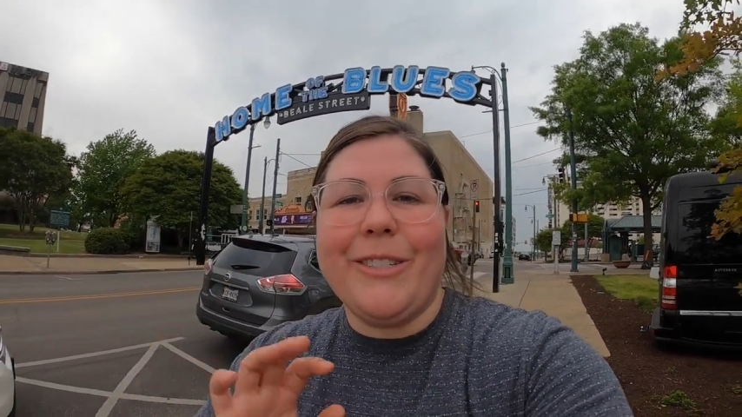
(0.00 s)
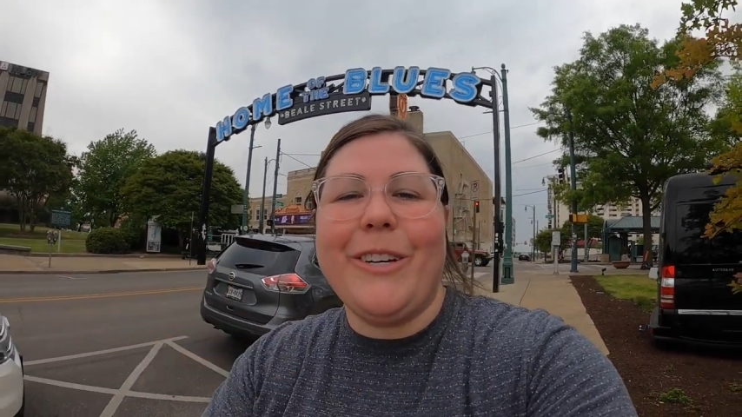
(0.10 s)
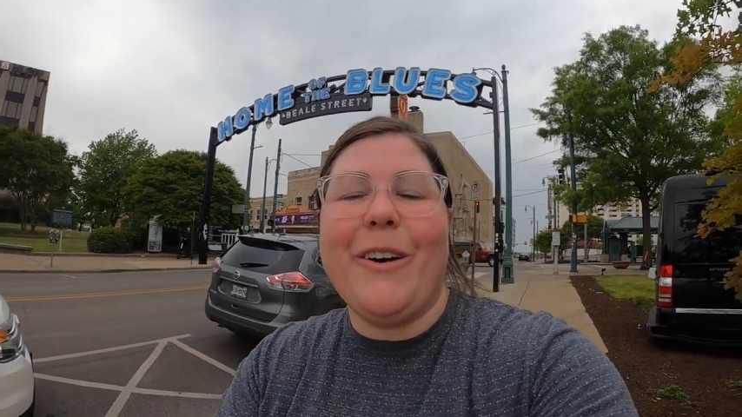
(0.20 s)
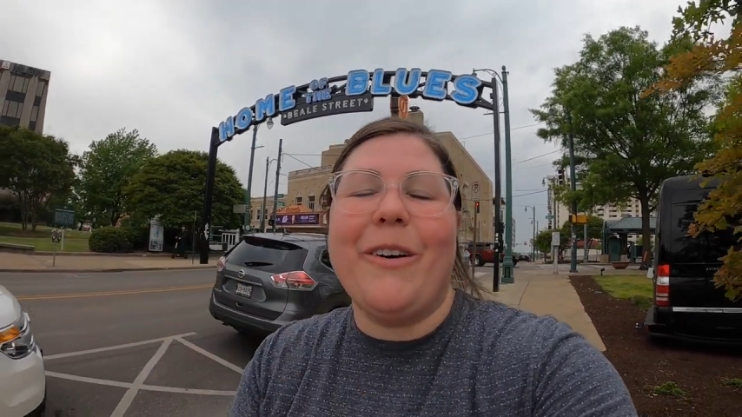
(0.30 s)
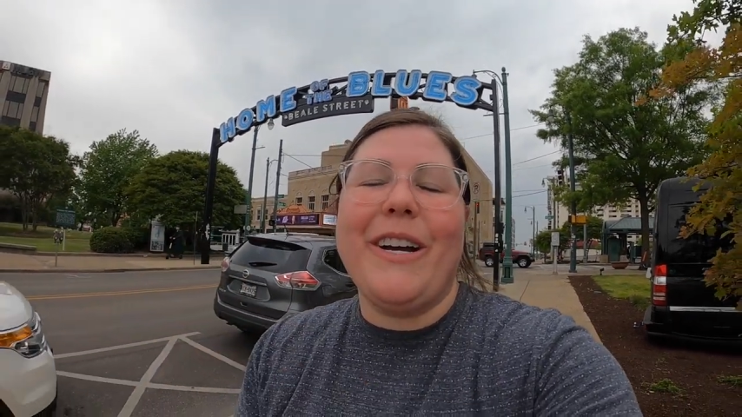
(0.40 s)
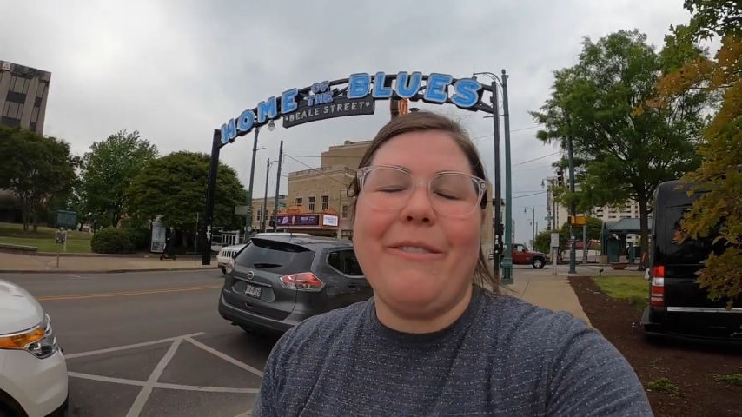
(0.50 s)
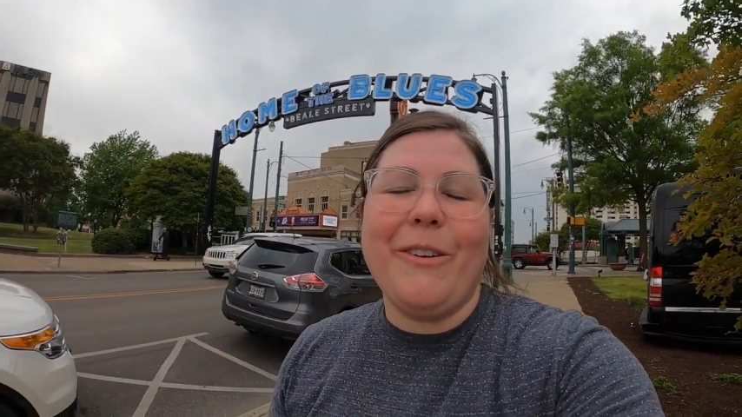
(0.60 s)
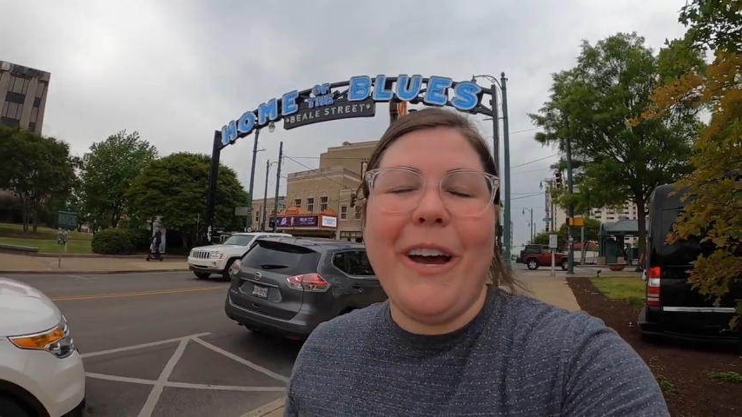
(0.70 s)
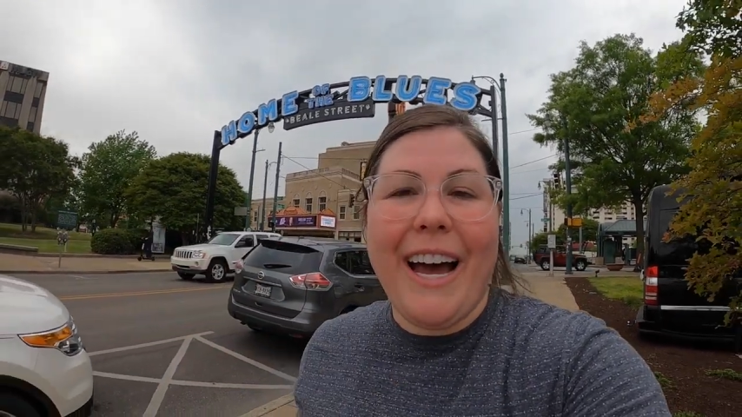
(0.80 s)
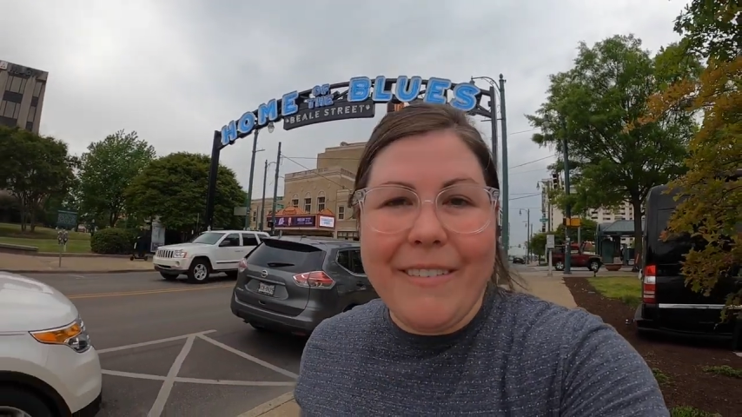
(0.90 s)
So if
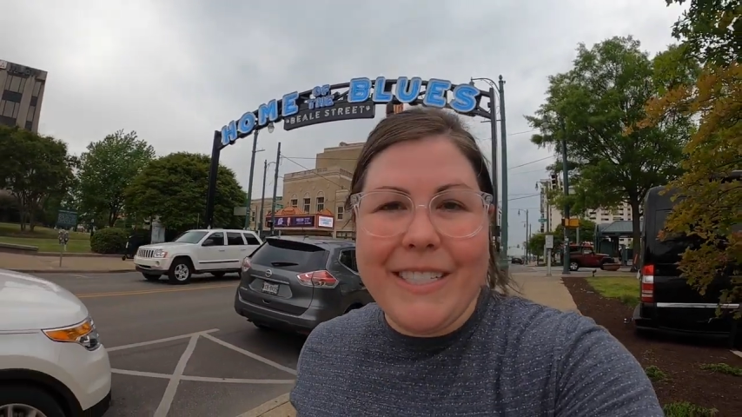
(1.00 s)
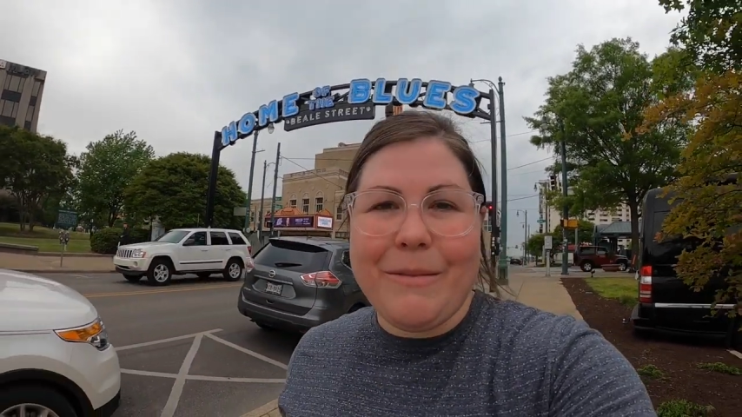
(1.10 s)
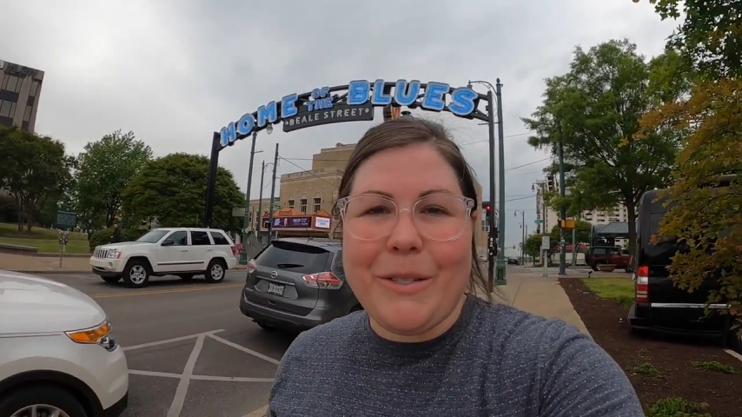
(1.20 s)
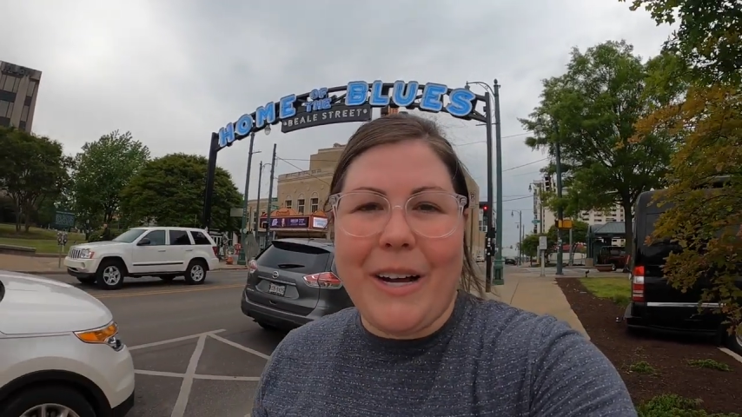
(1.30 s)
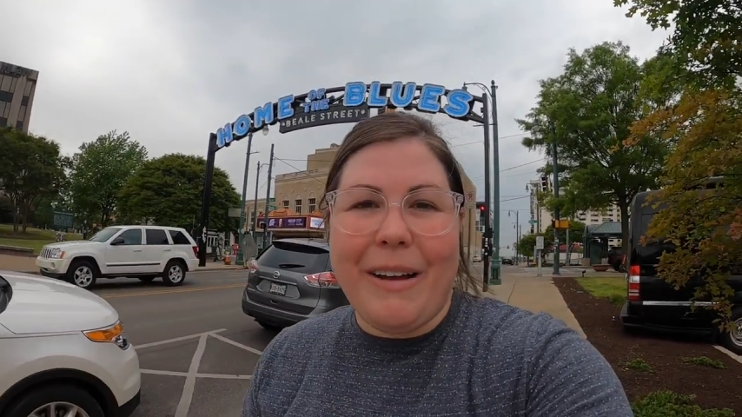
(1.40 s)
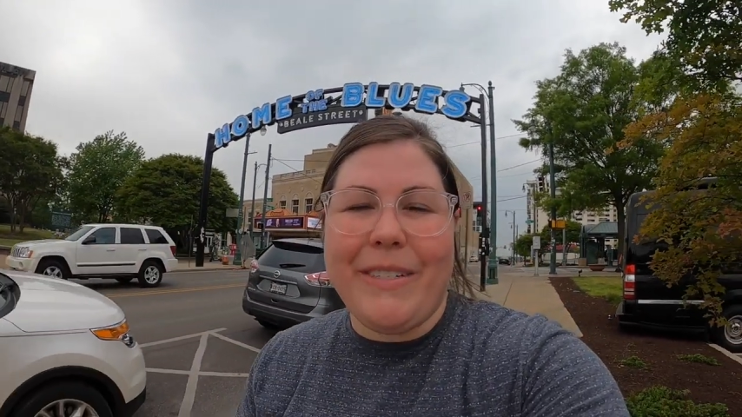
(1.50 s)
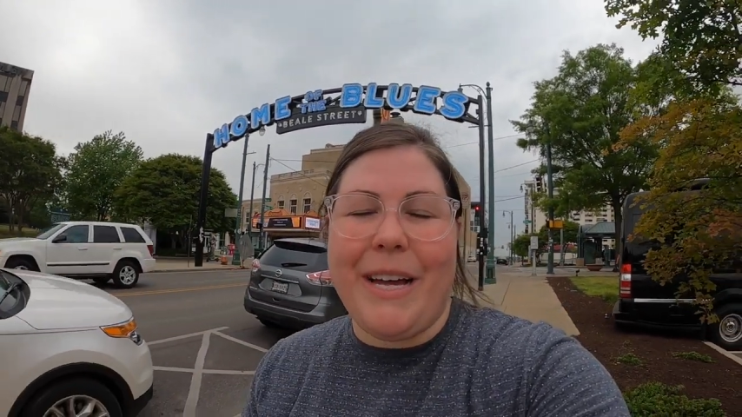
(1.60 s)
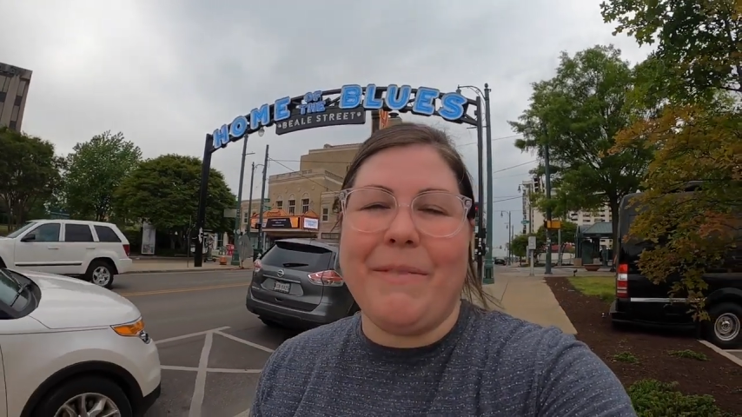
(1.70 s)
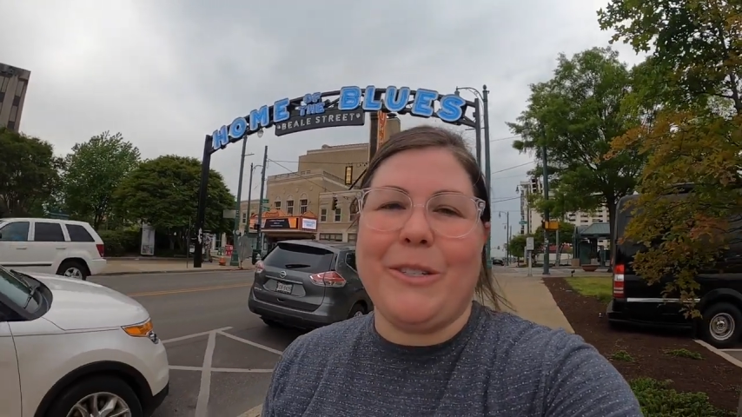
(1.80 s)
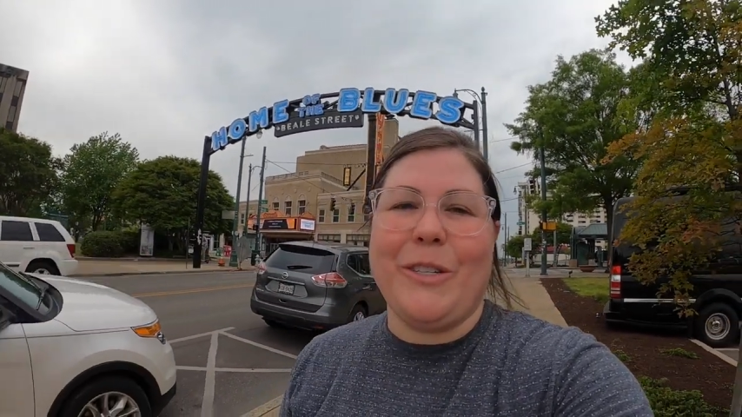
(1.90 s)
you haven't subscribed
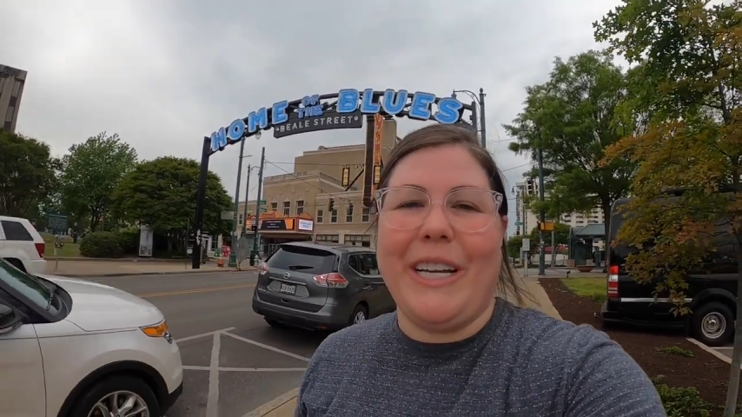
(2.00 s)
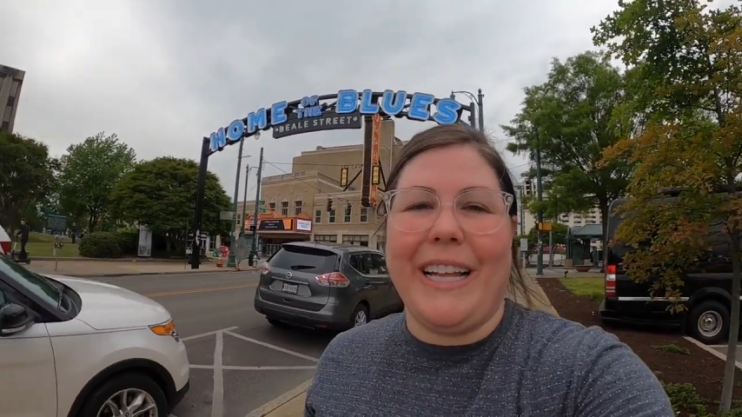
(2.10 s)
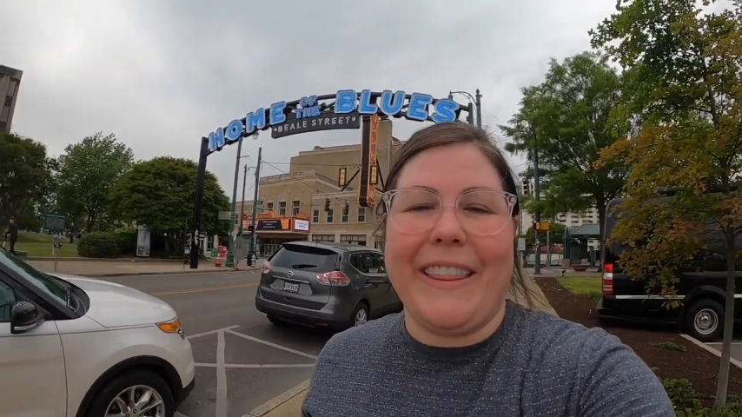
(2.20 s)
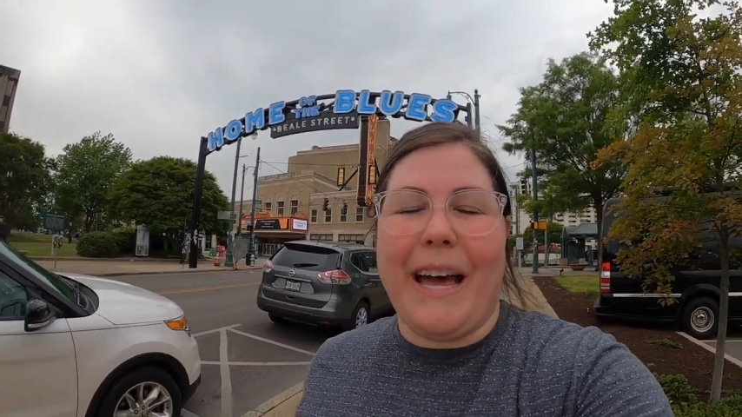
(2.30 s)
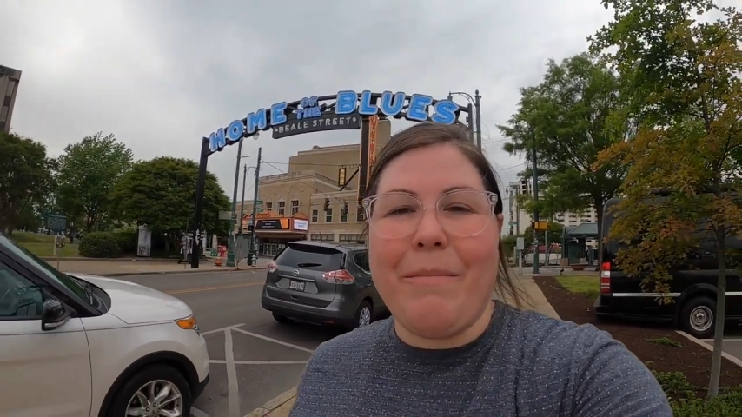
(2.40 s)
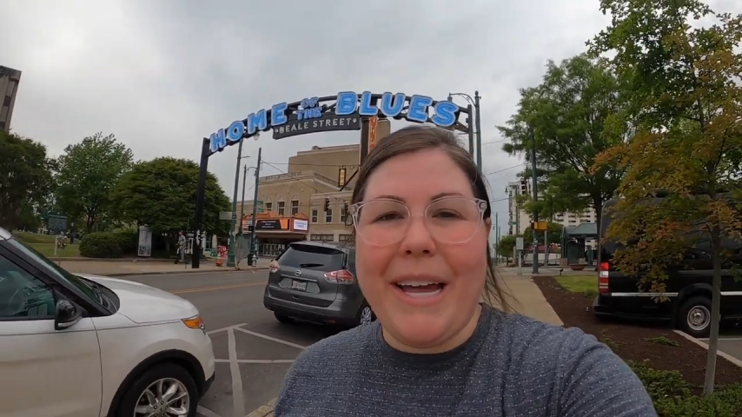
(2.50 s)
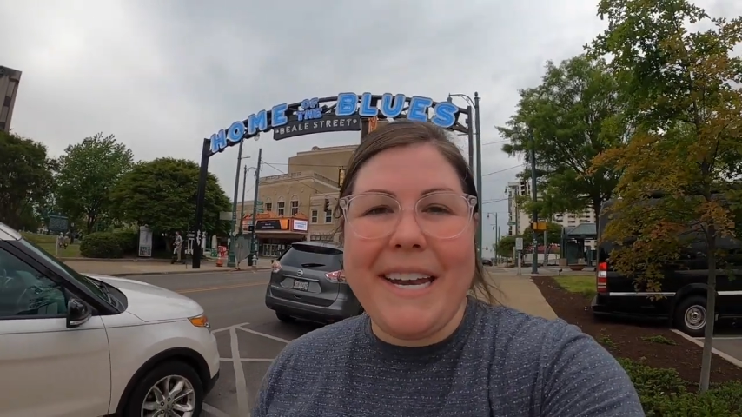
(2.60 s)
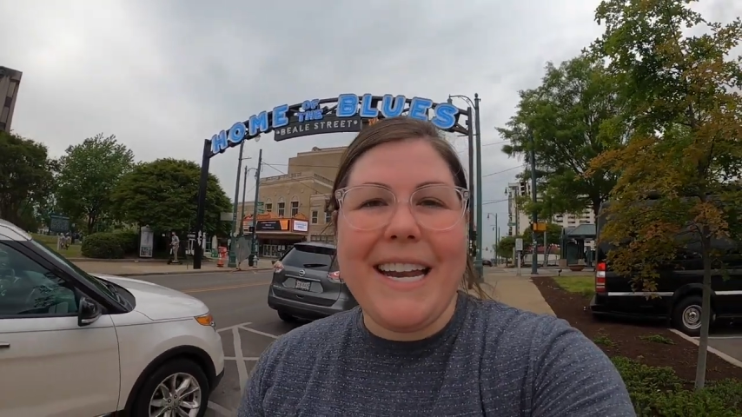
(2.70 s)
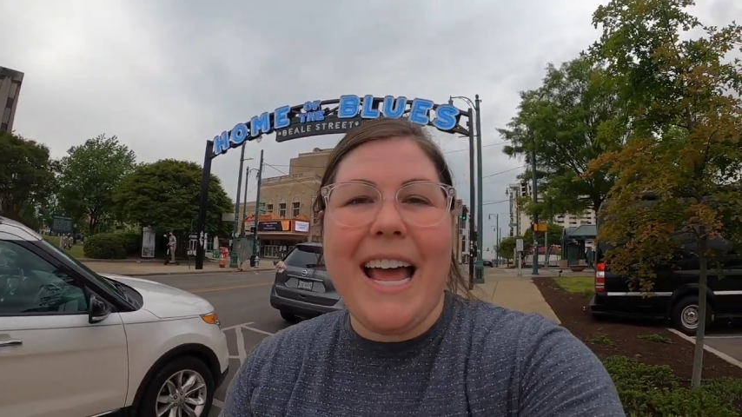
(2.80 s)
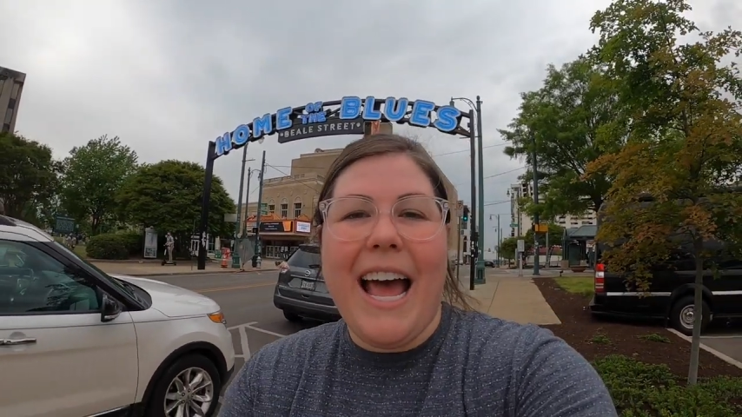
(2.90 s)
yet, make sure you click that
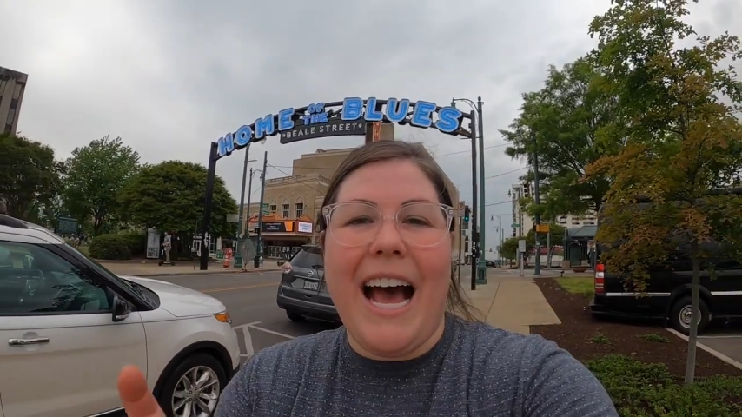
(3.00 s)
button.